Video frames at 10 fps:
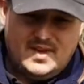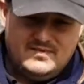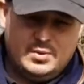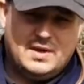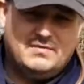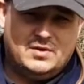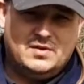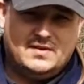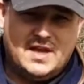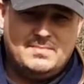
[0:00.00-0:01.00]
If you want to have a
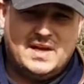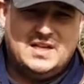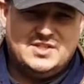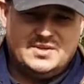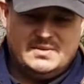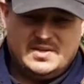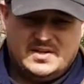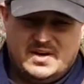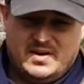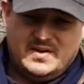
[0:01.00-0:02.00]
look on there,
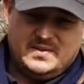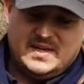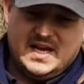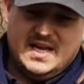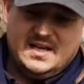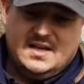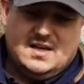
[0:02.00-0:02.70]
baileyshooting.co.uk,